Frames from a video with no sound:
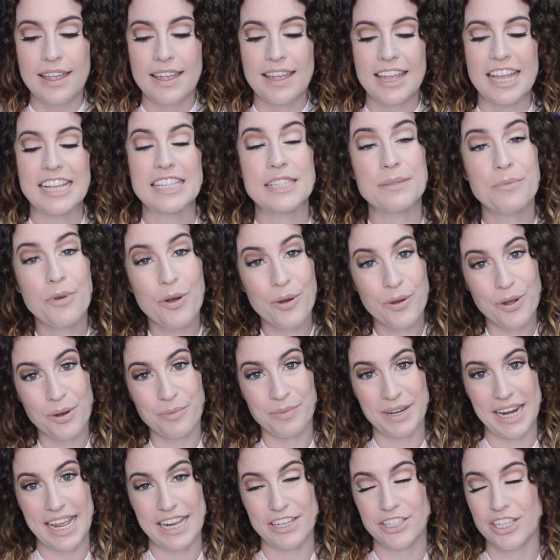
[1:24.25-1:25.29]
It's more
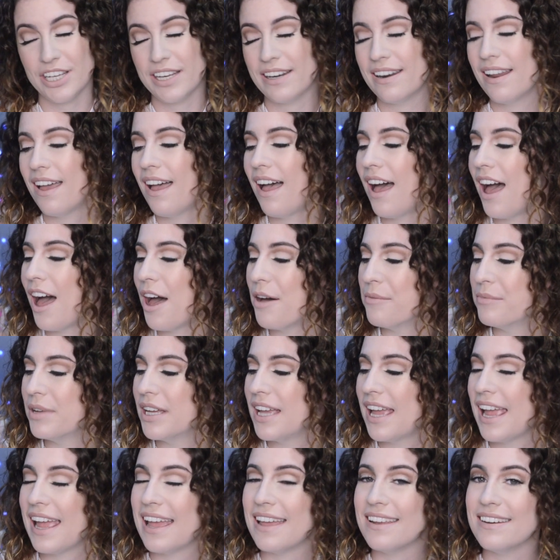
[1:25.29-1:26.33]
combination,
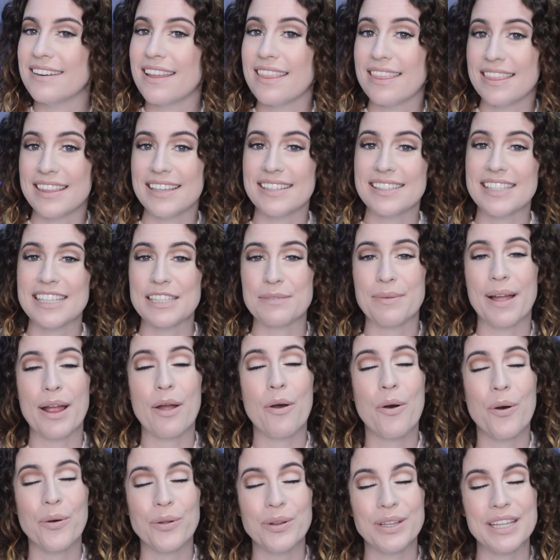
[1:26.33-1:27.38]
and this is my
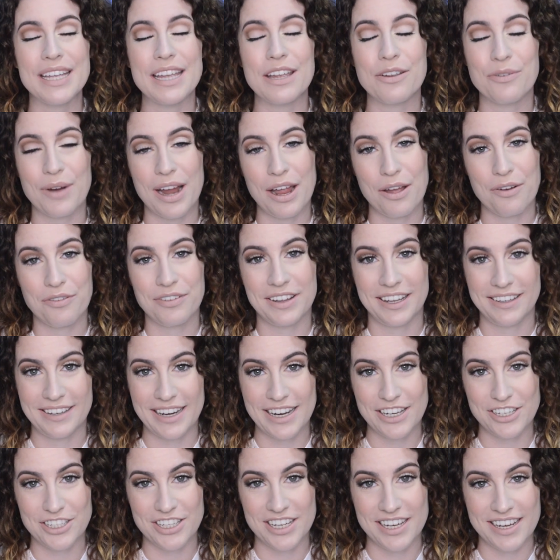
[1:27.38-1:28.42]
holy grail
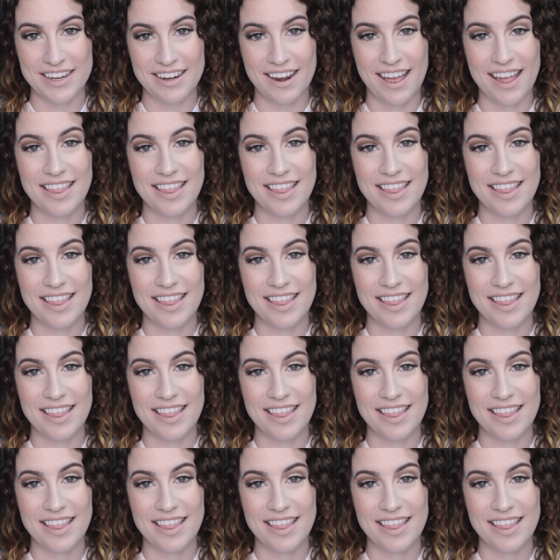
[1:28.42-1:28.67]
foundation.